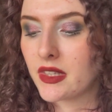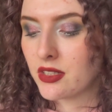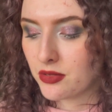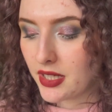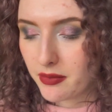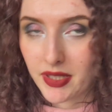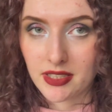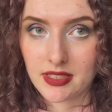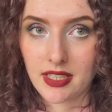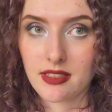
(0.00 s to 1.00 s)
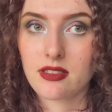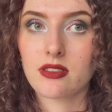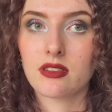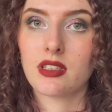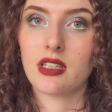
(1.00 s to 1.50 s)
so that makes sense.
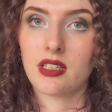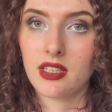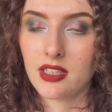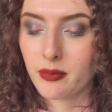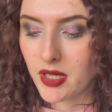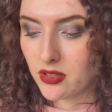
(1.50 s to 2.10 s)
Hitting pan